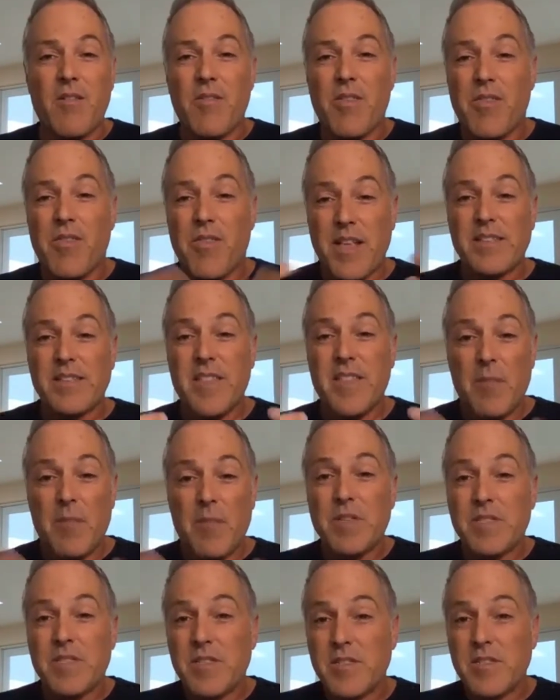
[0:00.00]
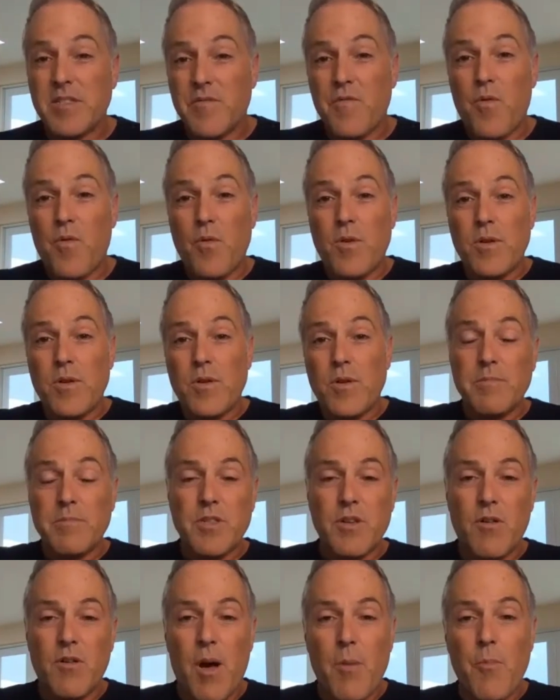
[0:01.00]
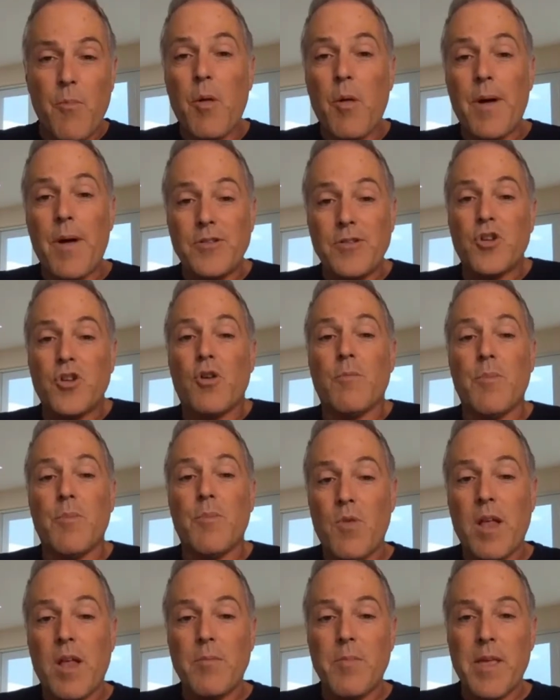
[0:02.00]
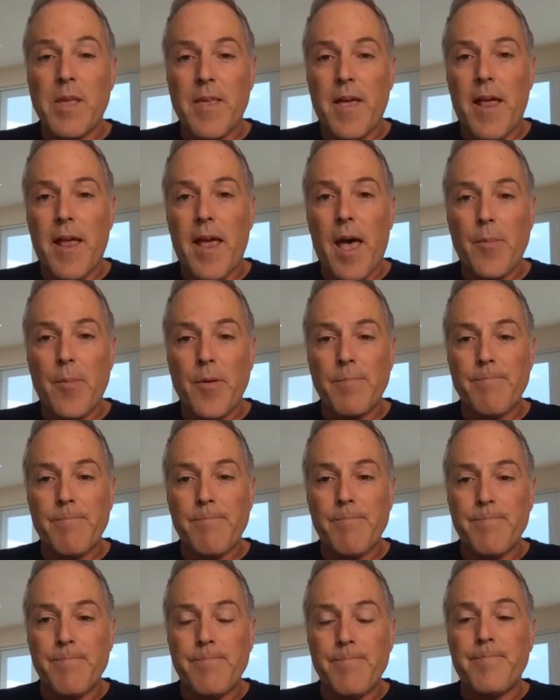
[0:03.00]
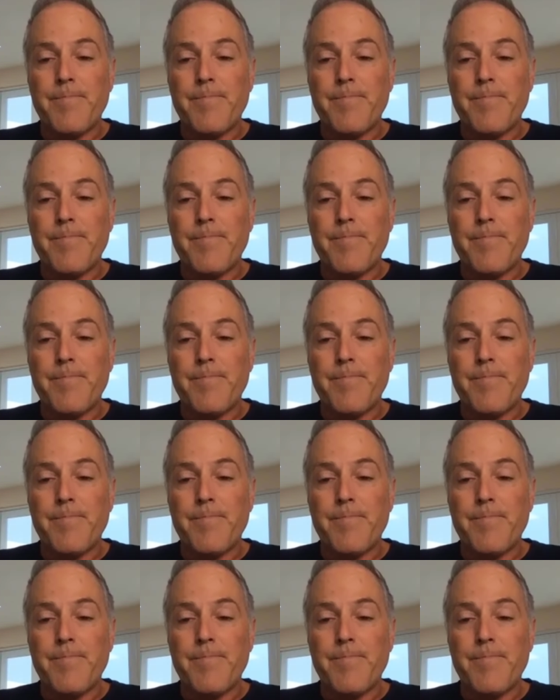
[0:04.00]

for the money, the lifestyle, the things that business affords them. So I'm all about showing them.